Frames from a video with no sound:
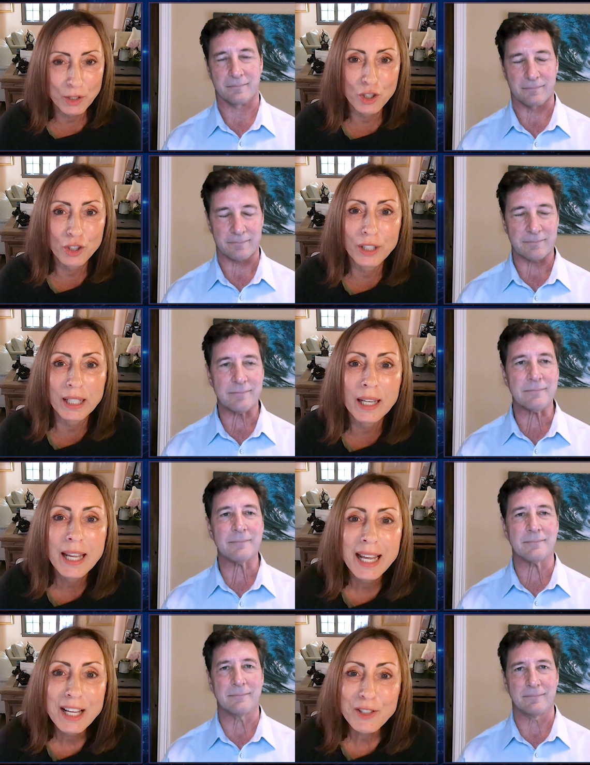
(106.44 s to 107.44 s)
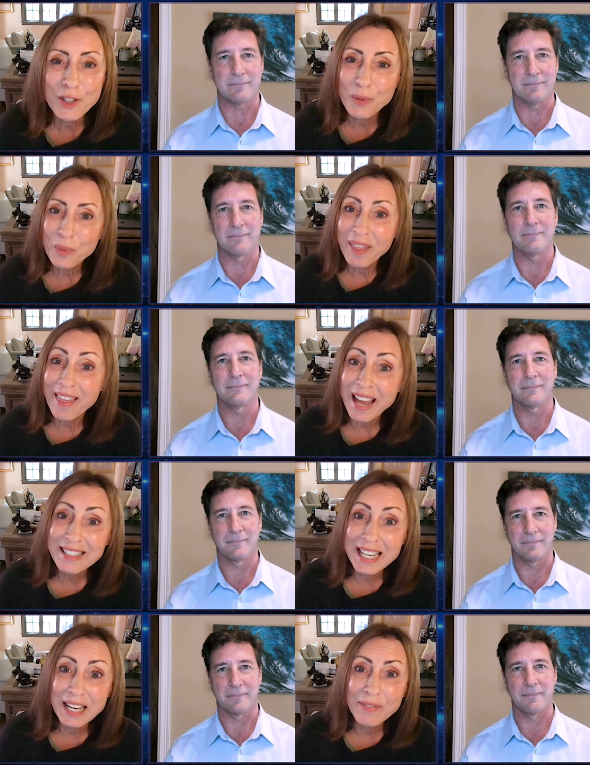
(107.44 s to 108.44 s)
Speaker 1: journey. So, with that,
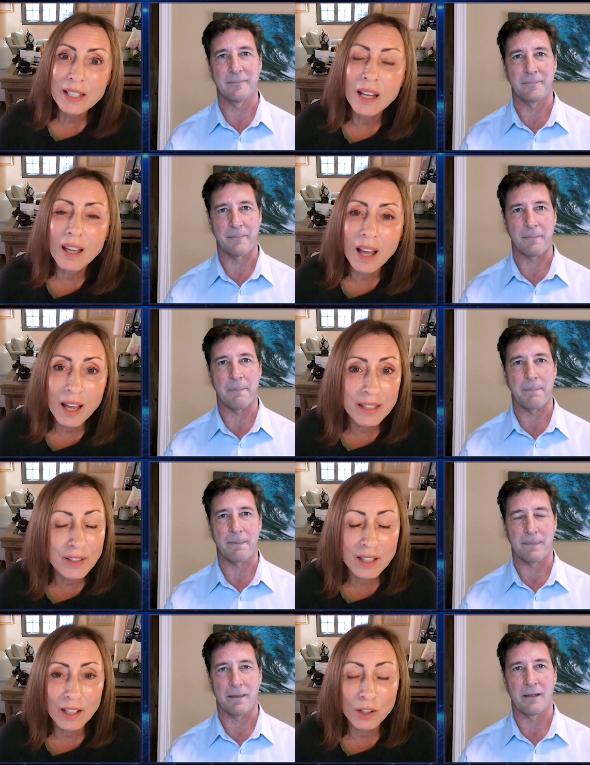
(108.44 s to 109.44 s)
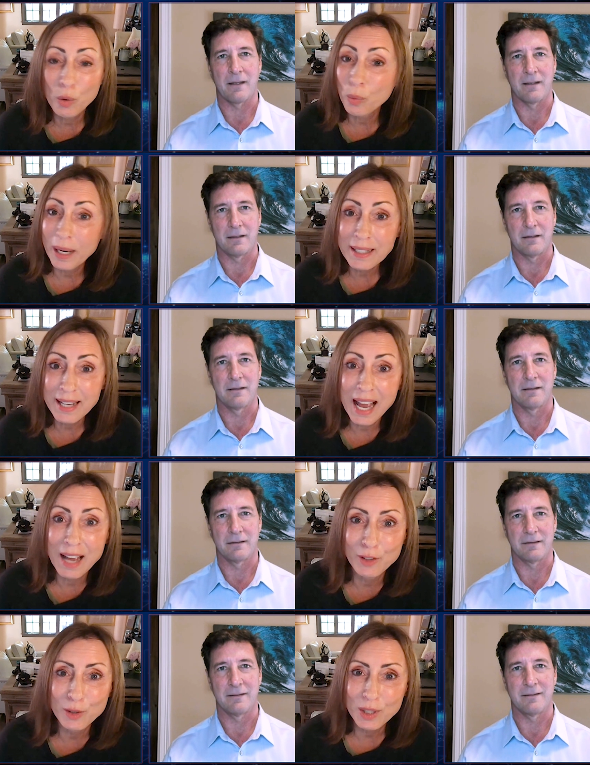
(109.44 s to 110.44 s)
David, it's great to have
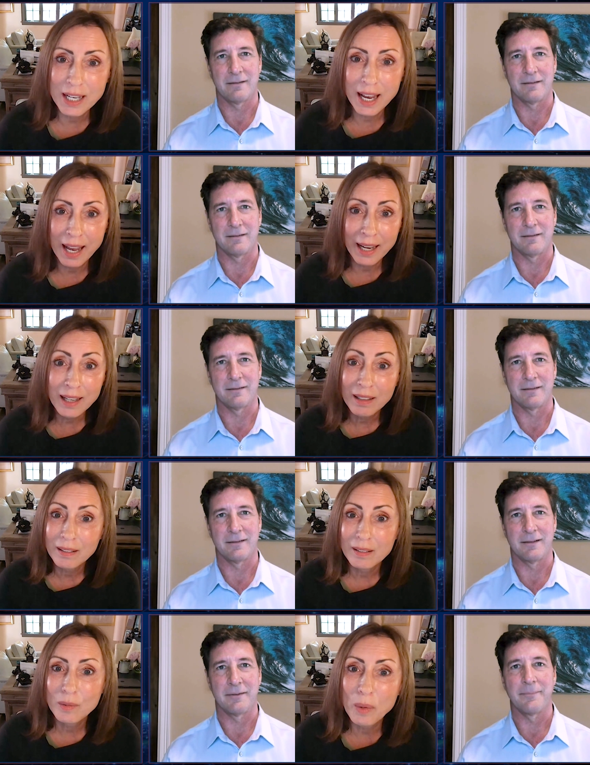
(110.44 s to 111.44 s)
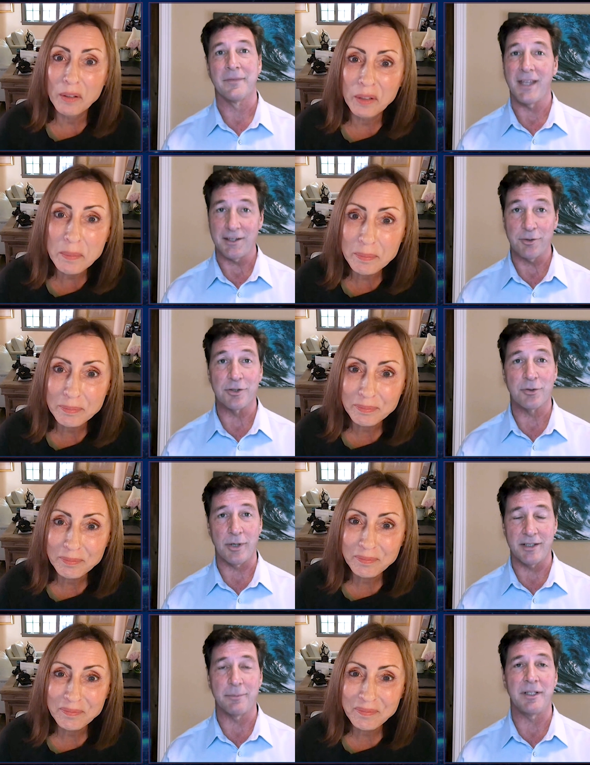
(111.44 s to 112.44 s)
you today. Welcome.
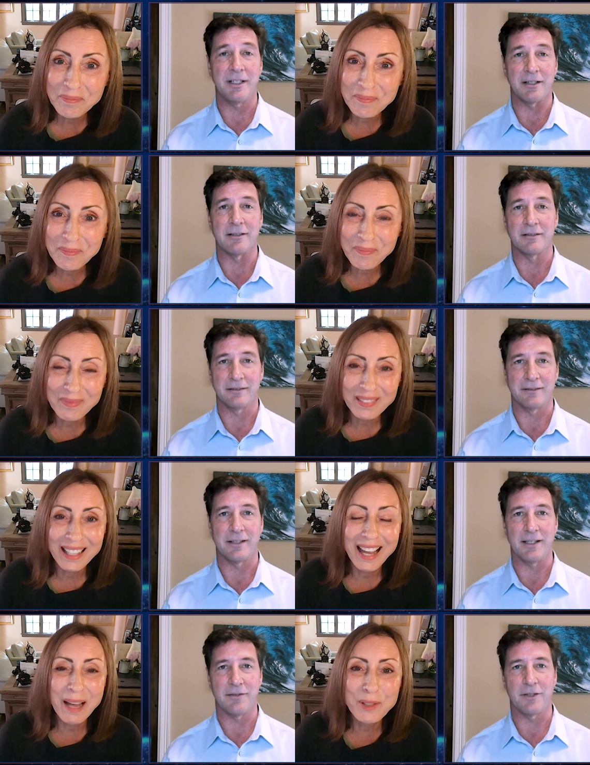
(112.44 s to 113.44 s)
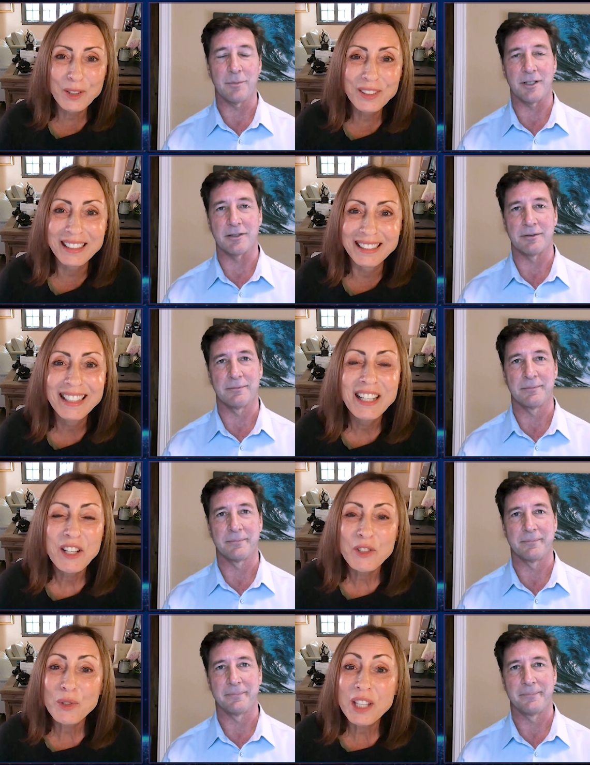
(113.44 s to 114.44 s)
Speaker 2: Great to be here.
Speaker 1: Absolutely.
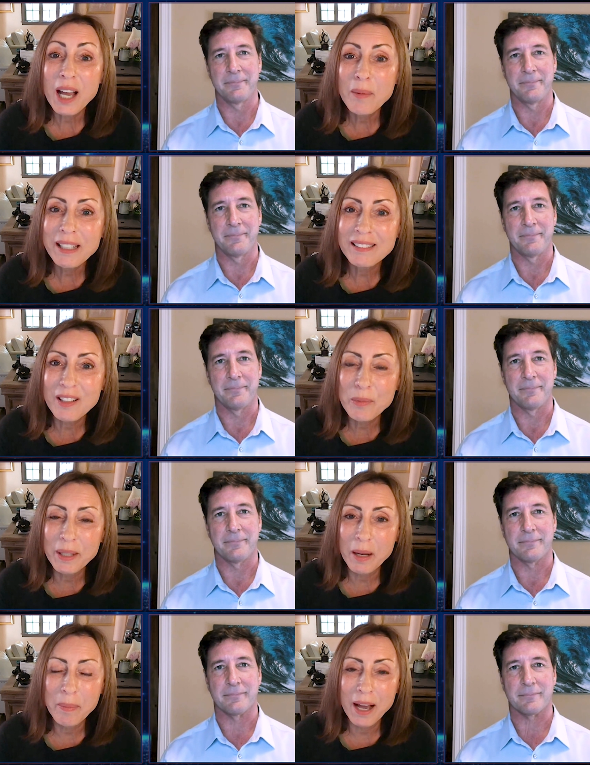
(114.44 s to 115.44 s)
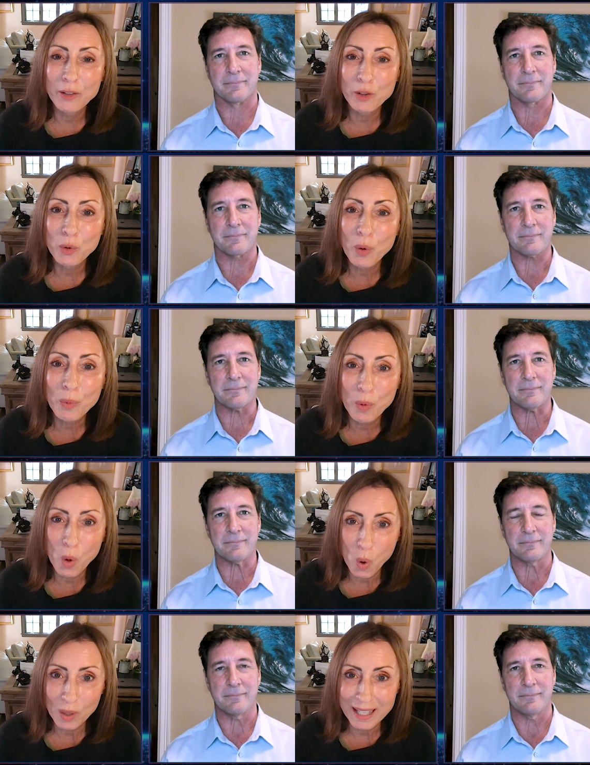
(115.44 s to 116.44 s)
So tell me a little bit about your
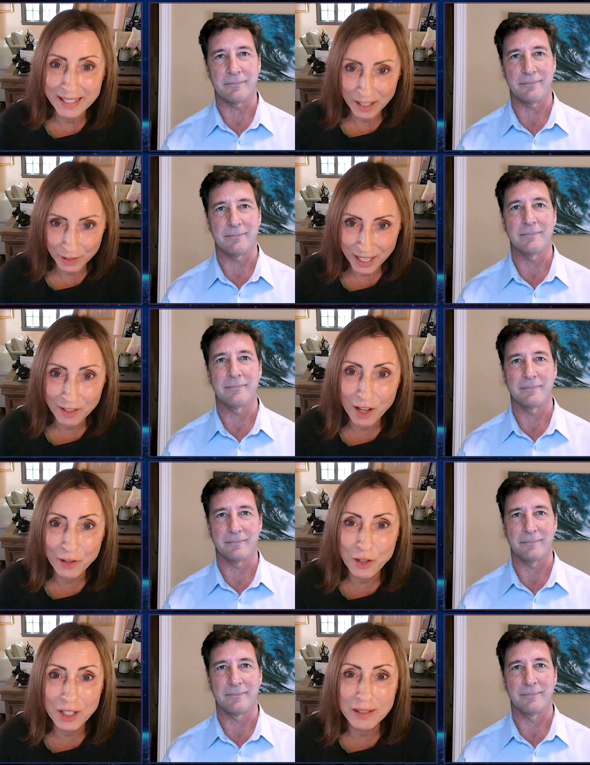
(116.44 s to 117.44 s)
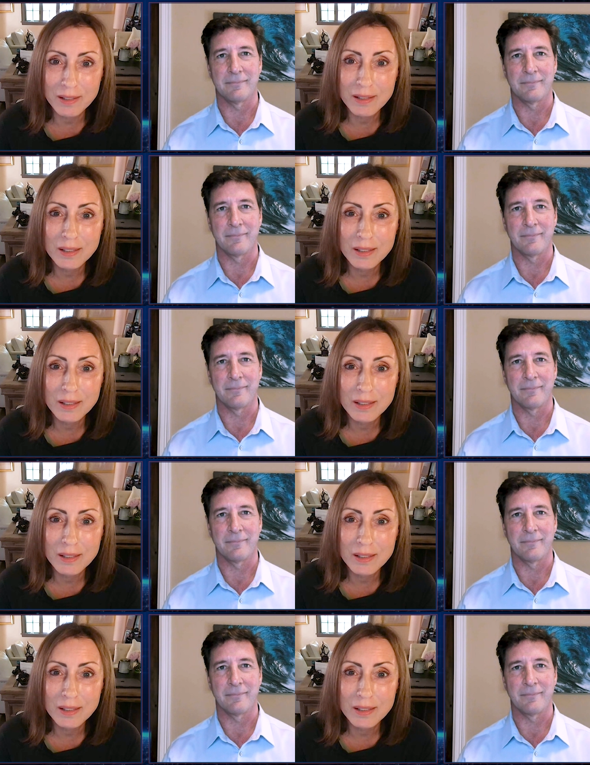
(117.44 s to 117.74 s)
role at Dell Technologies.